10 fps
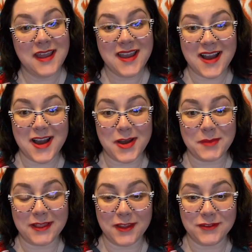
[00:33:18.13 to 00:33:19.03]

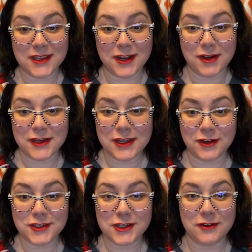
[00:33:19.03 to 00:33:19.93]
I loved getting on here
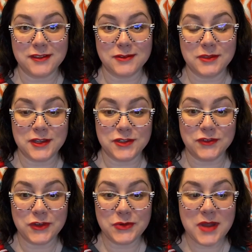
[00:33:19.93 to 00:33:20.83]
and sharing this with each of
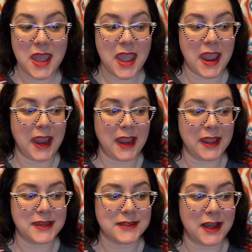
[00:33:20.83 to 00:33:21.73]
you.
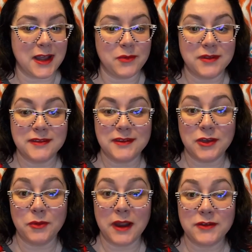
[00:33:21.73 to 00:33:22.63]
And I will see
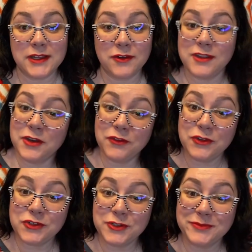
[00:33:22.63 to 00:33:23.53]
you around here in the near future.